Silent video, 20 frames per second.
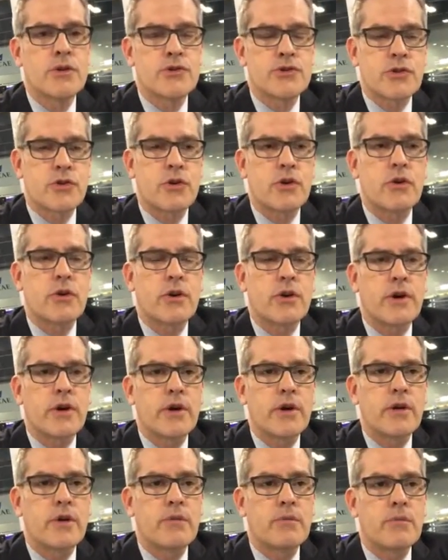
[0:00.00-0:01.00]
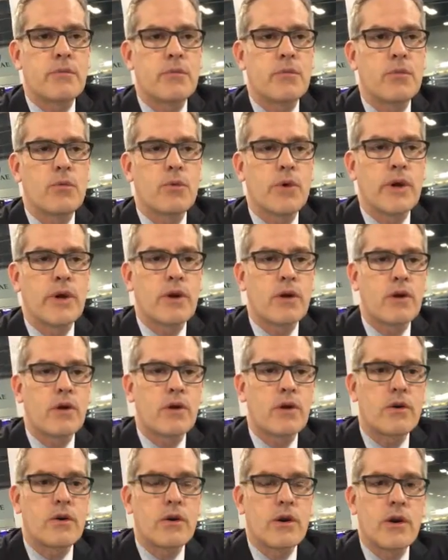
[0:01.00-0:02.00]
Sure, we
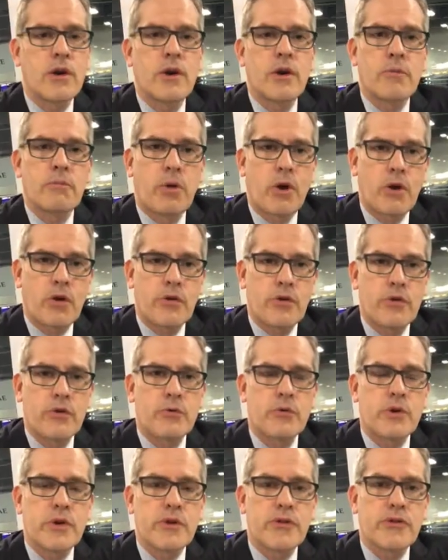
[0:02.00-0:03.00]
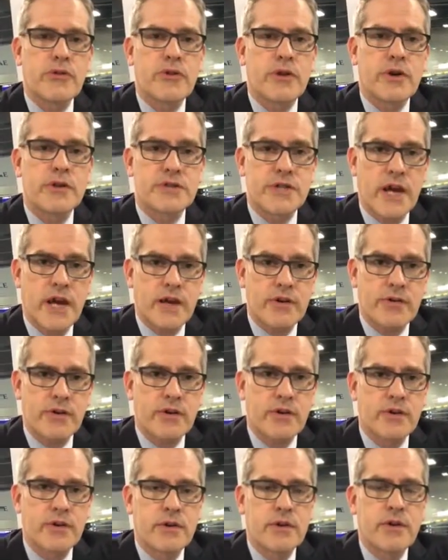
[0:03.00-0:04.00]
are partnered with
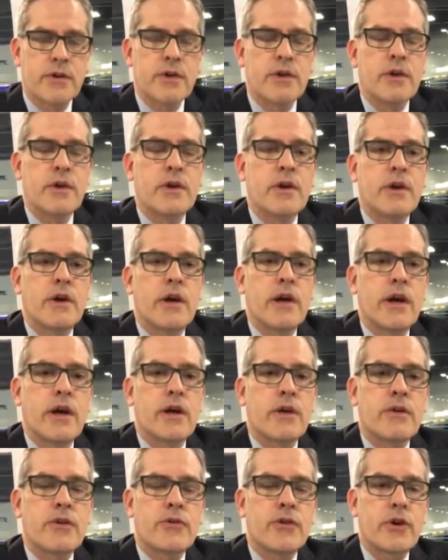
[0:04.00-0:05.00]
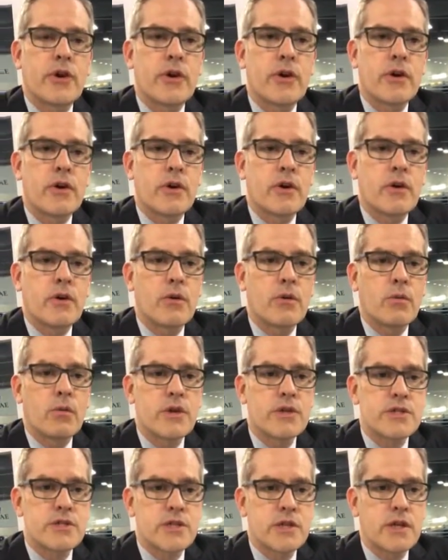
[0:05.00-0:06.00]
Tata, and
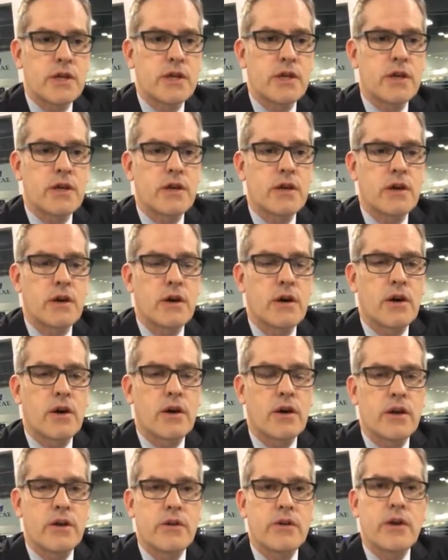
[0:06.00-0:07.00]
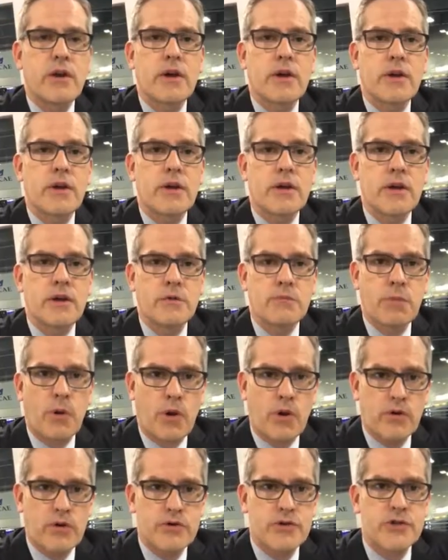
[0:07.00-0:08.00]
we see India in
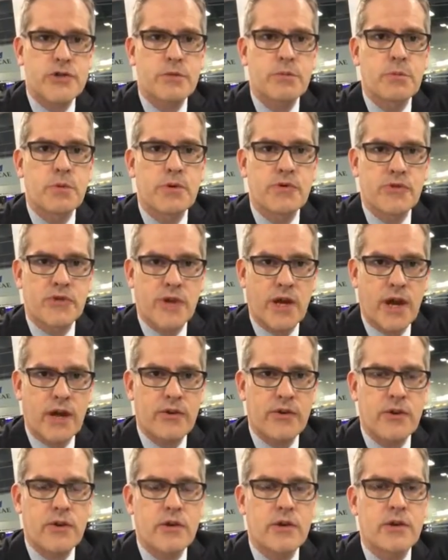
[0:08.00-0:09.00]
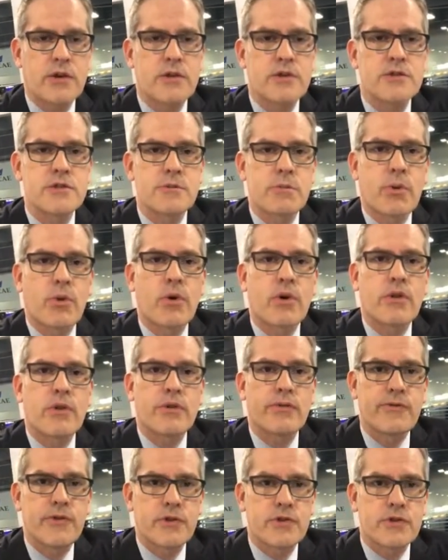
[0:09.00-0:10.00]
partnership with Tata in support of
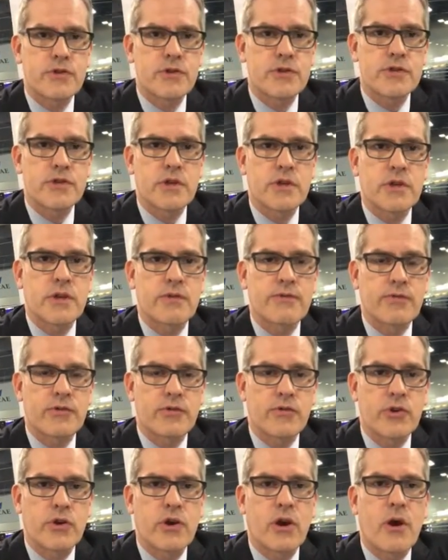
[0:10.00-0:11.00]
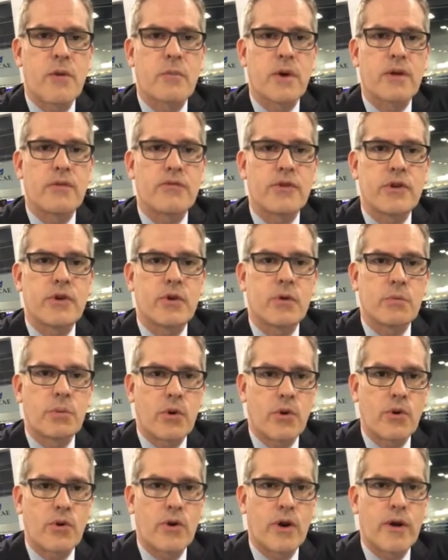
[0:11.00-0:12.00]
the Futuristic Infantry Combat Vehicle
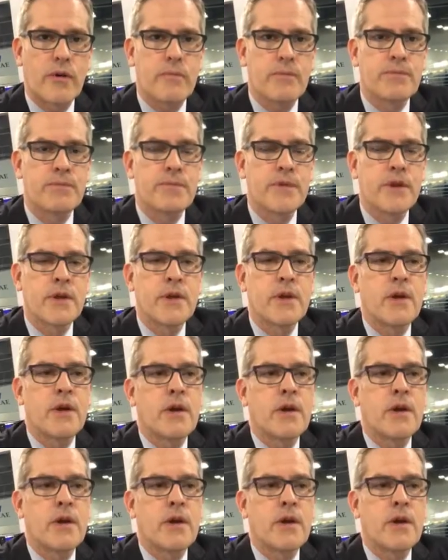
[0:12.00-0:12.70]
Program. Mm-hmm.